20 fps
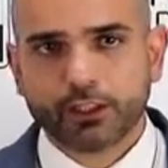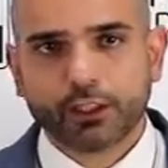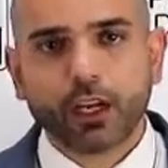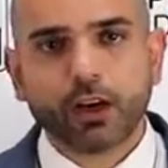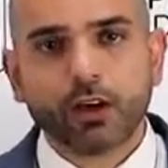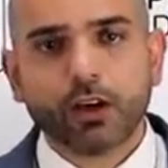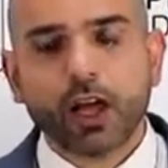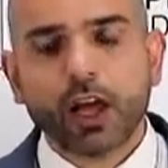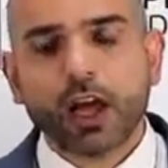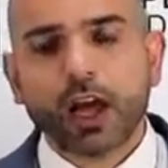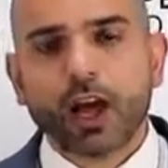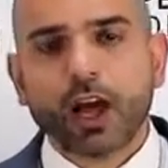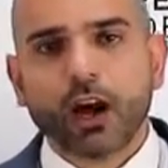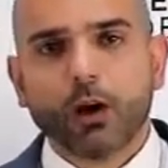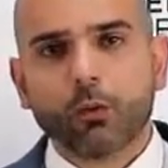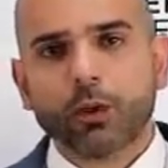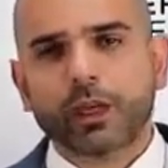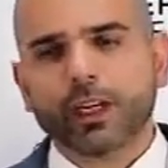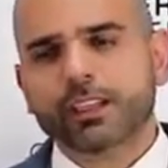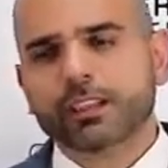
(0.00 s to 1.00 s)
Now,
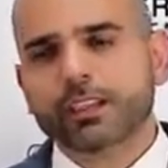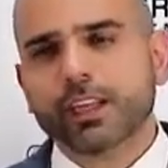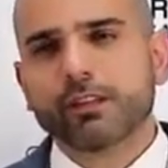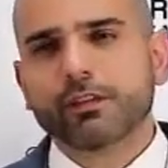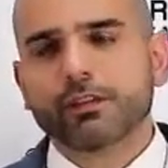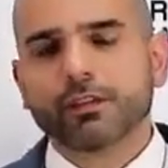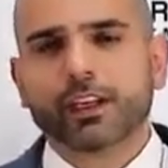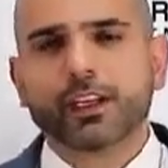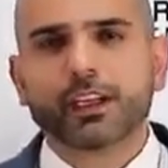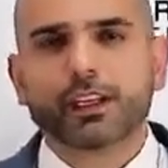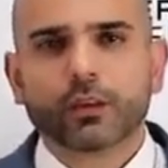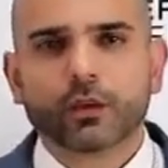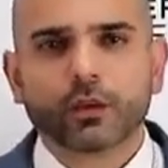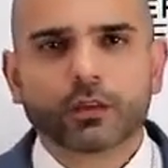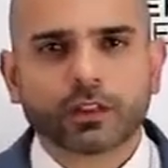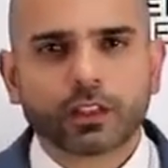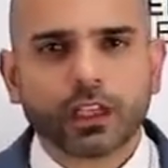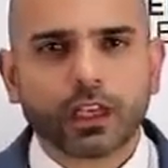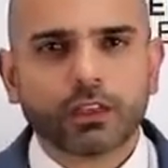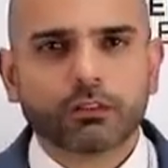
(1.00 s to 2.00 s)
when I say
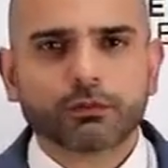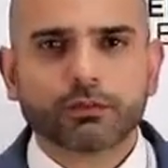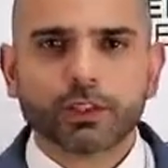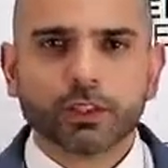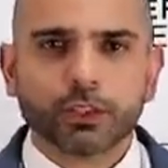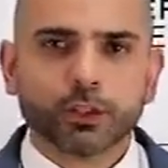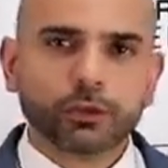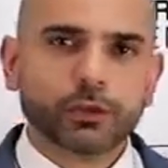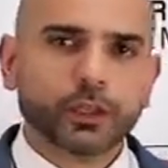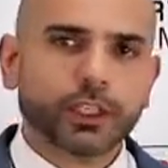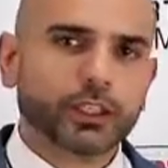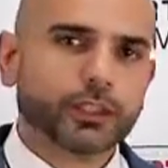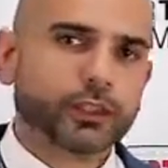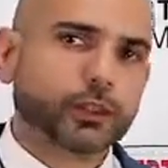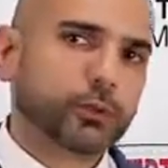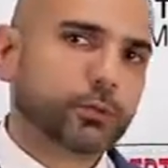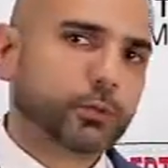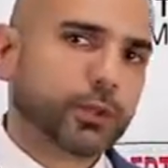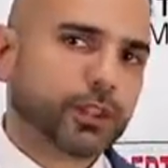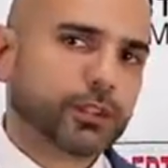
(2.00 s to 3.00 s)
vehicles, you in
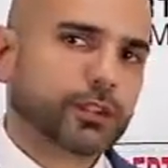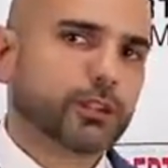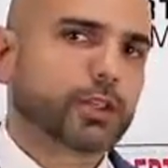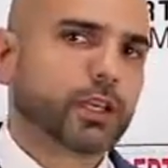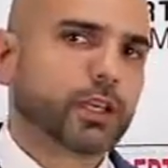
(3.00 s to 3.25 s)
your personal